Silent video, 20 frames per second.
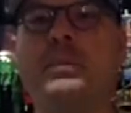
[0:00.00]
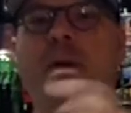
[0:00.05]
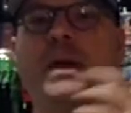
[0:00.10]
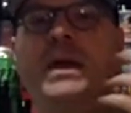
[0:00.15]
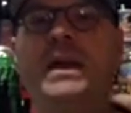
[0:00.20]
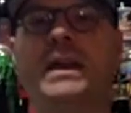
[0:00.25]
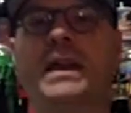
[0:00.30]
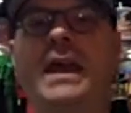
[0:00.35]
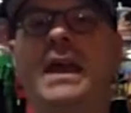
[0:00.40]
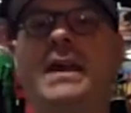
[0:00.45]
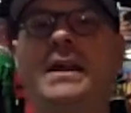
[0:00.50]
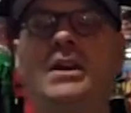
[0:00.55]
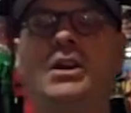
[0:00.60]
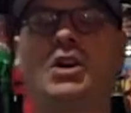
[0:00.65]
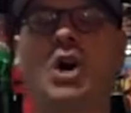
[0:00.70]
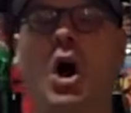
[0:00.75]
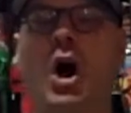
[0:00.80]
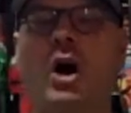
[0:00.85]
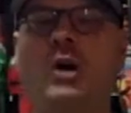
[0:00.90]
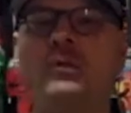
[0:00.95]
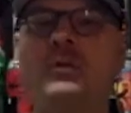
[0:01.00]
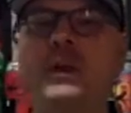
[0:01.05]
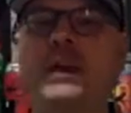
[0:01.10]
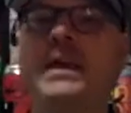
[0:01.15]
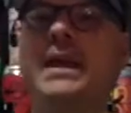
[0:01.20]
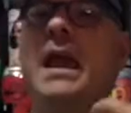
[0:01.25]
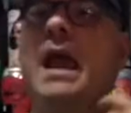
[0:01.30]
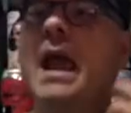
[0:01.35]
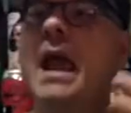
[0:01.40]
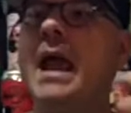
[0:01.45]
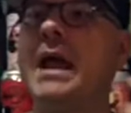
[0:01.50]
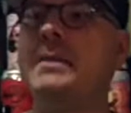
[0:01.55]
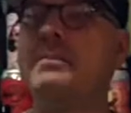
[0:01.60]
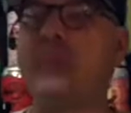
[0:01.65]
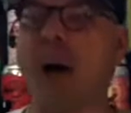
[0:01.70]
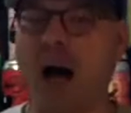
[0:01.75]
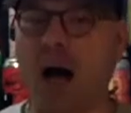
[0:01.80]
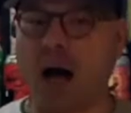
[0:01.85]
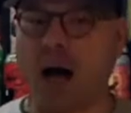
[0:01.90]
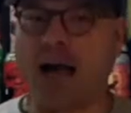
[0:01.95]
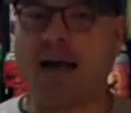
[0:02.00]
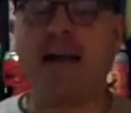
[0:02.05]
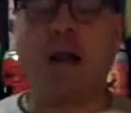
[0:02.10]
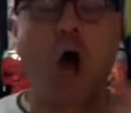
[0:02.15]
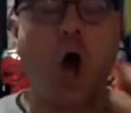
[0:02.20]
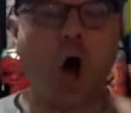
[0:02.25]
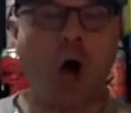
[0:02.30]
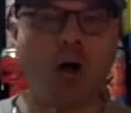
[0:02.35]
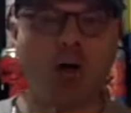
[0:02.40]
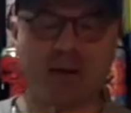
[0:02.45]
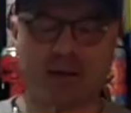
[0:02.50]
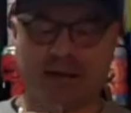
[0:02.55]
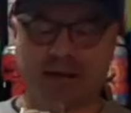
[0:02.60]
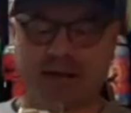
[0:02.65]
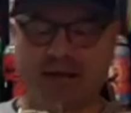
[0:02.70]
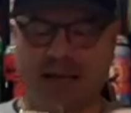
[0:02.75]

big hit of coffee and pine all at the